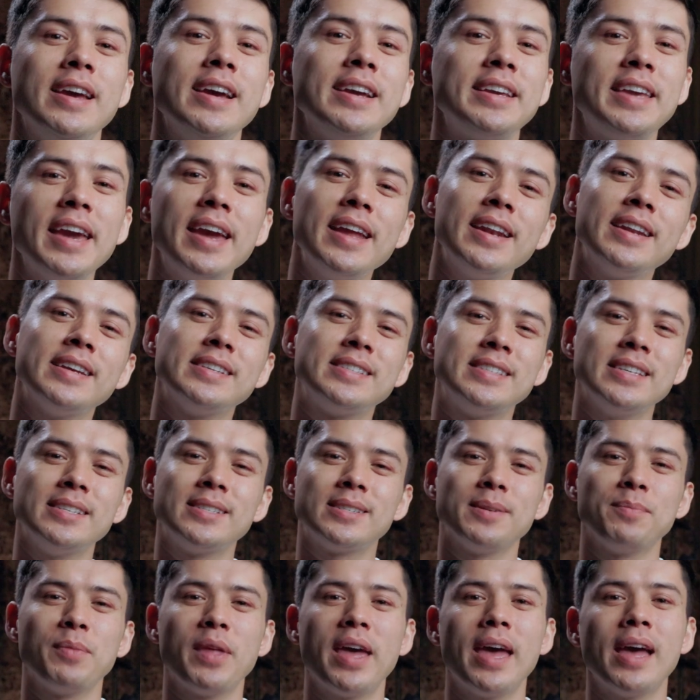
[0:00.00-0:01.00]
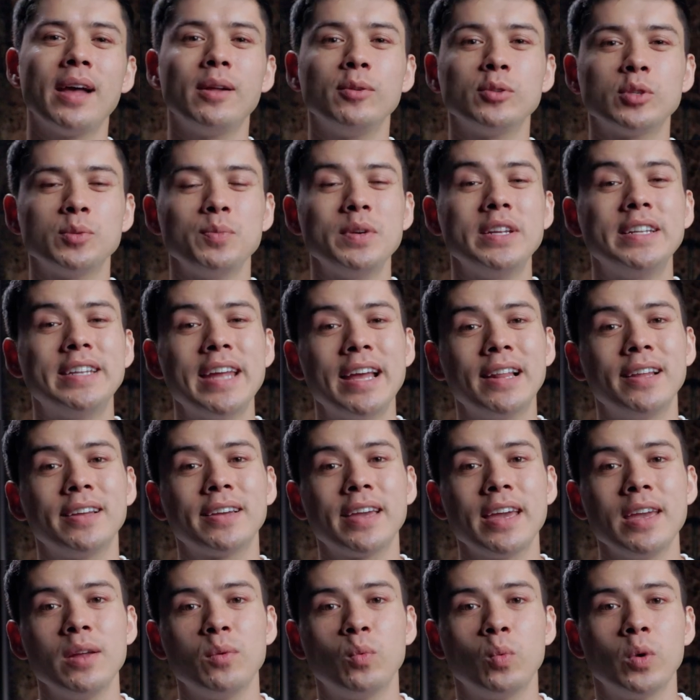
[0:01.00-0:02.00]
Again, a system that helps me
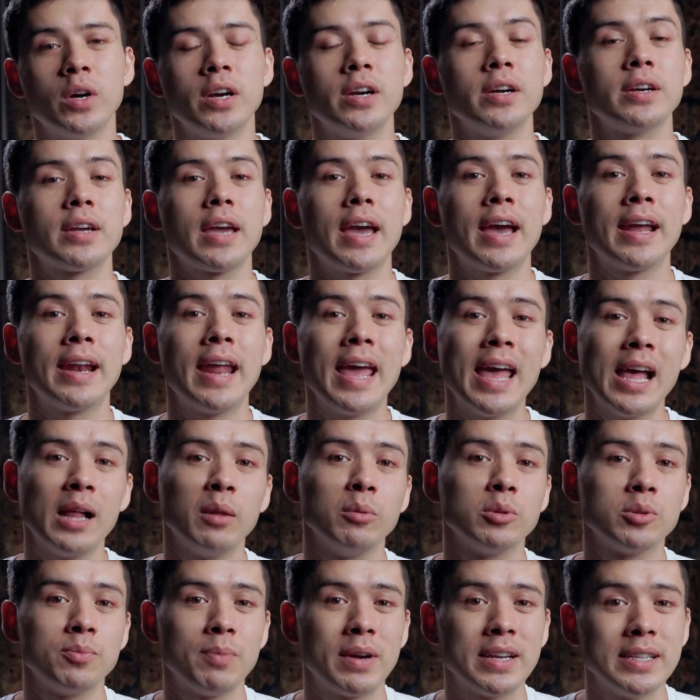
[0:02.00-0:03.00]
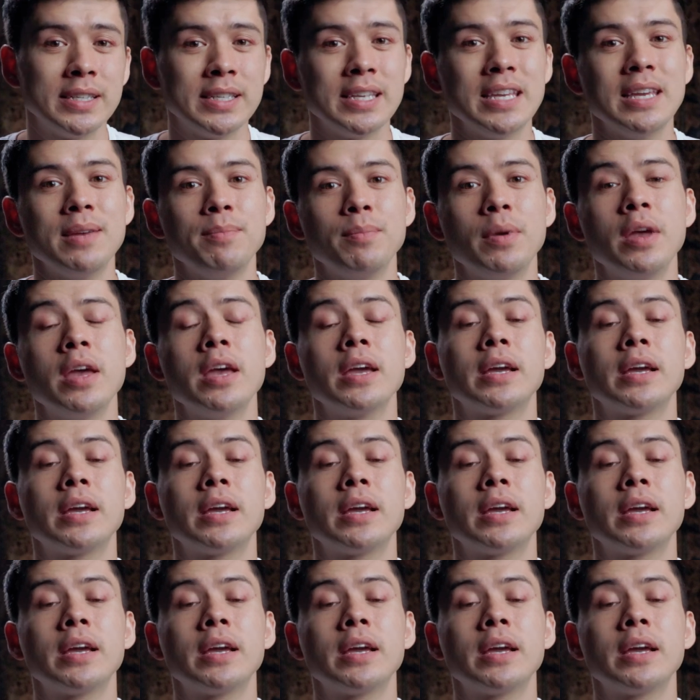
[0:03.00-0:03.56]
delegate work and helps my team